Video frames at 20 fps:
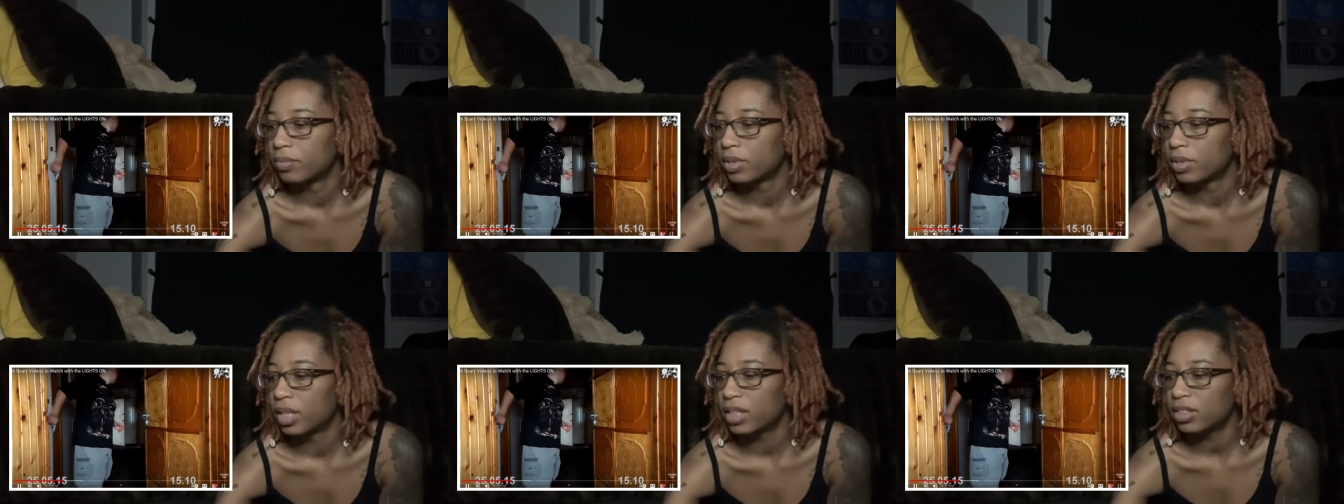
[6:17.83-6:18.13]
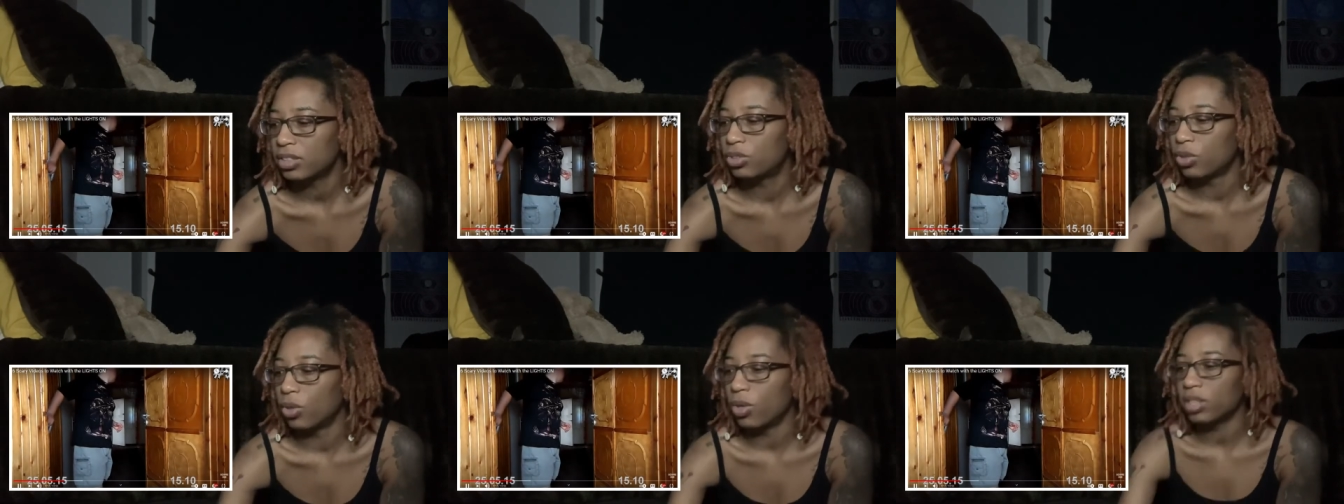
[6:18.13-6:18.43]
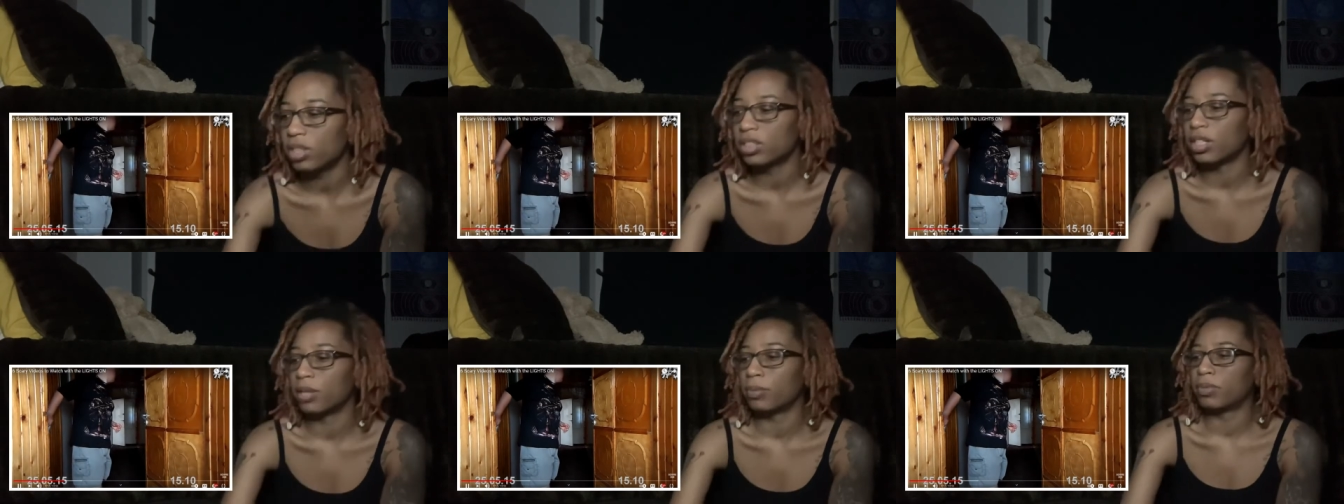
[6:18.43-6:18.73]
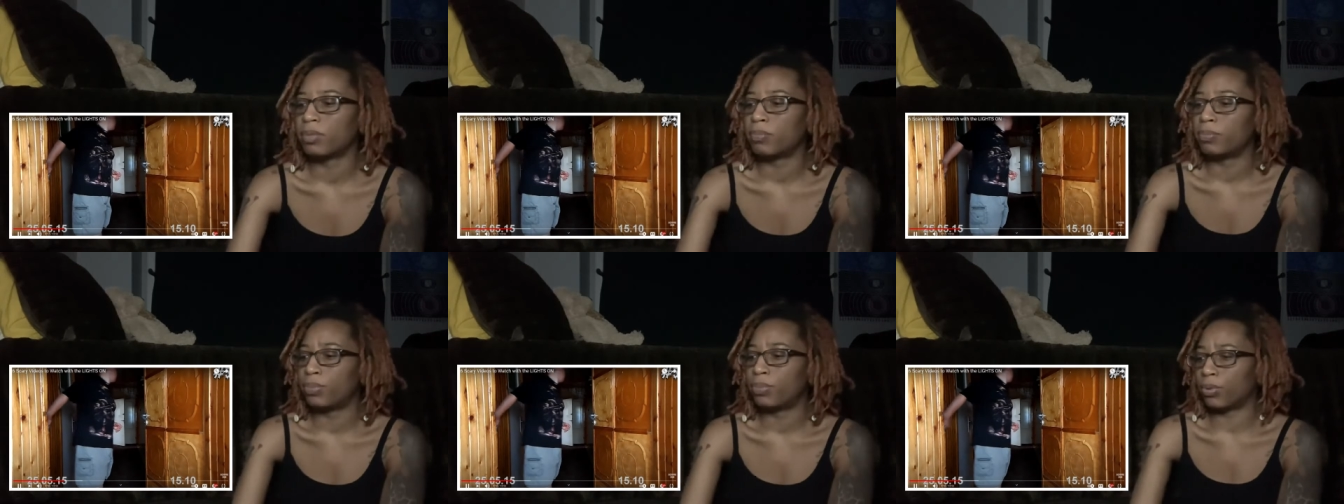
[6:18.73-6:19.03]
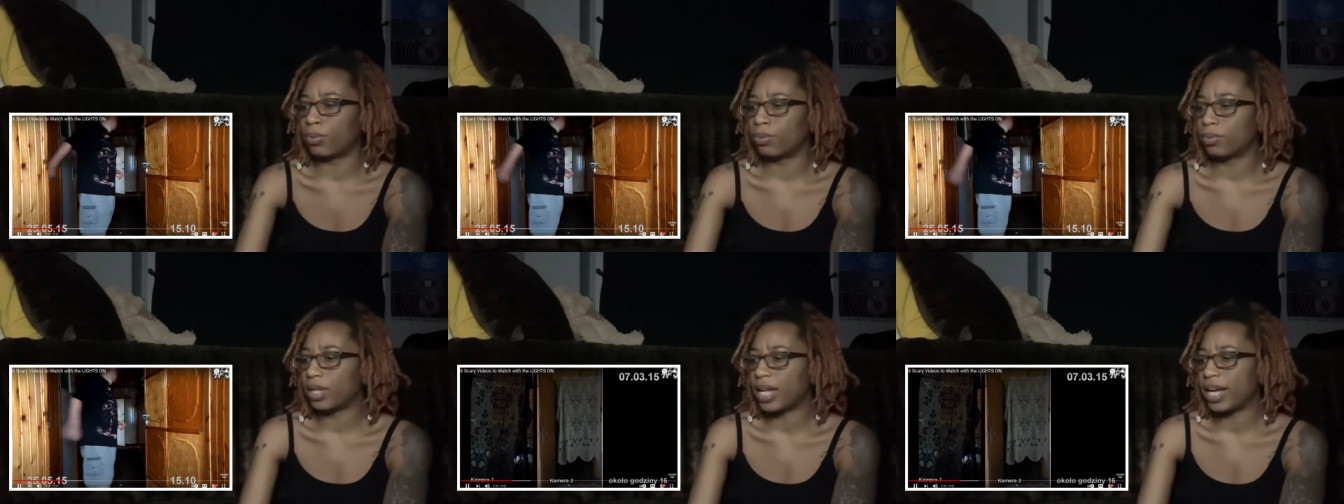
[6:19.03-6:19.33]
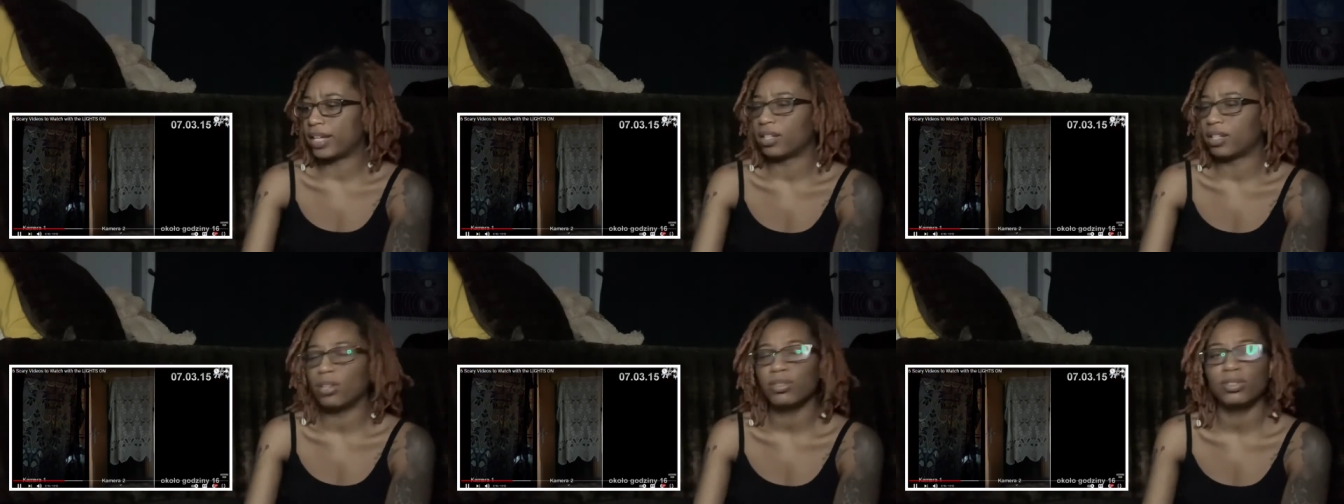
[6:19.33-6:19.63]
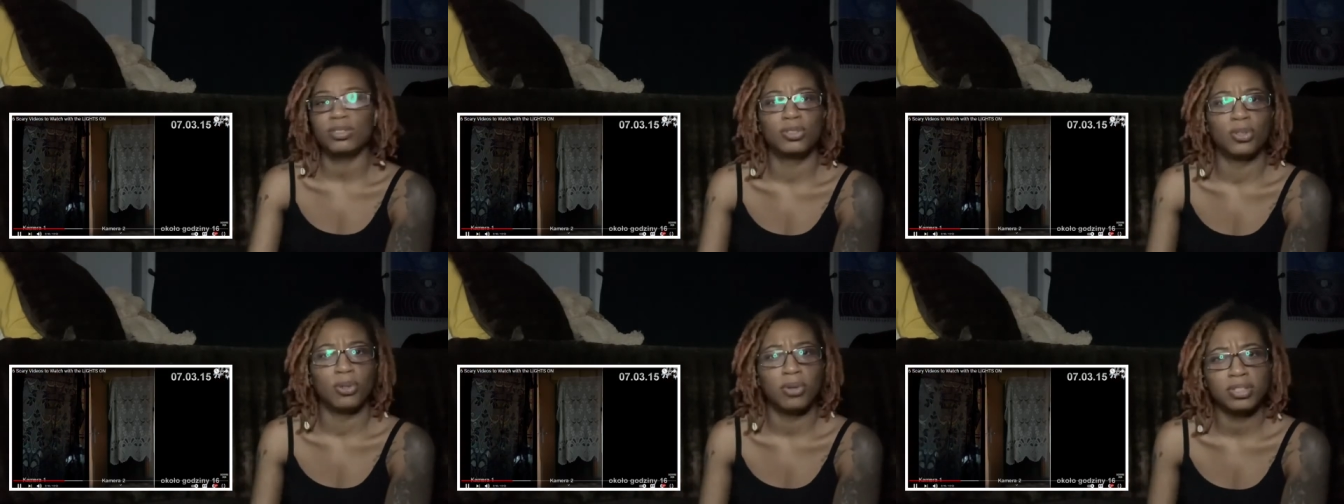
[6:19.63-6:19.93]
His doors are like pretty
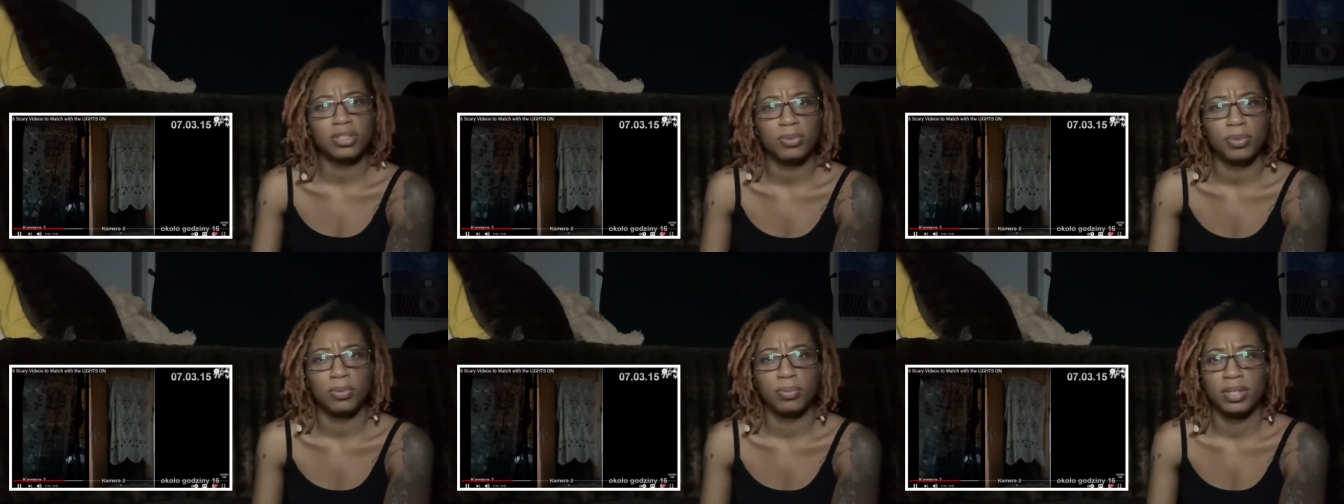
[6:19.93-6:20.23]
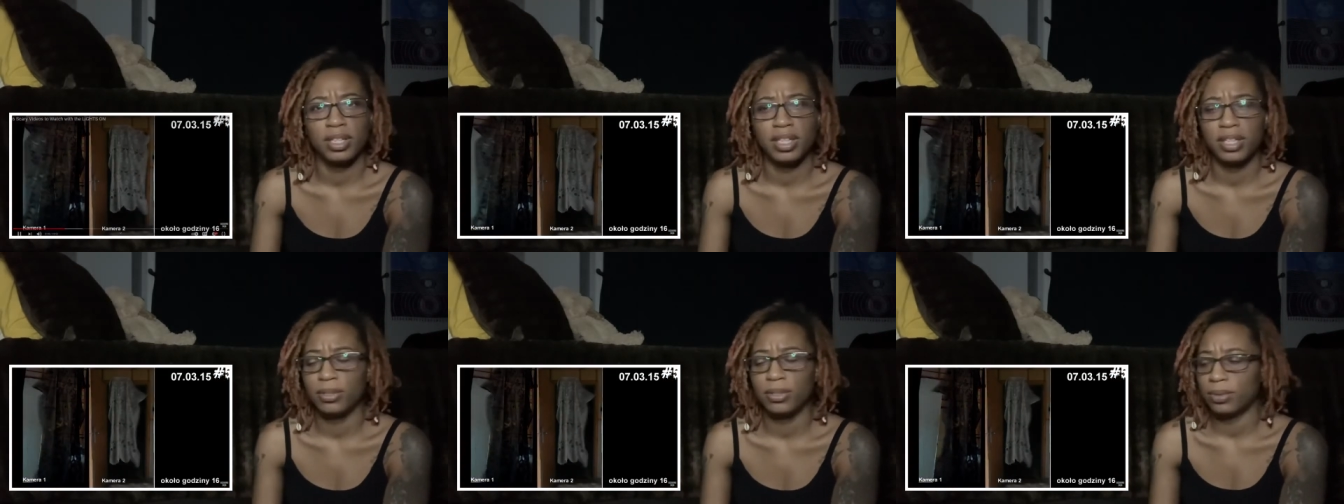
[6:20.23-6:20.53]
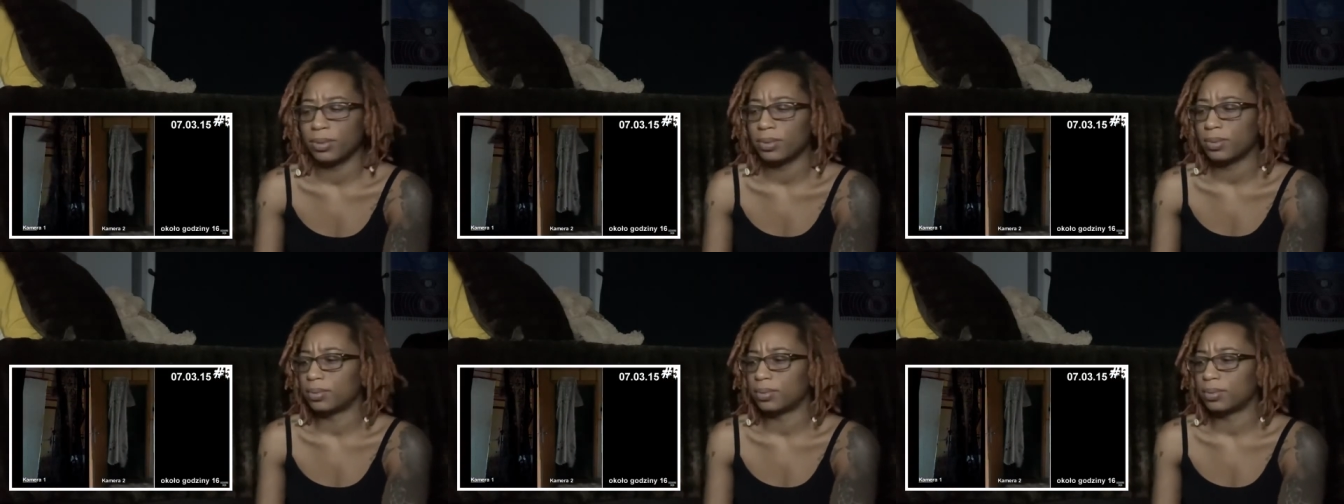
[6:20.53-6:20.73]
much every single really video cool.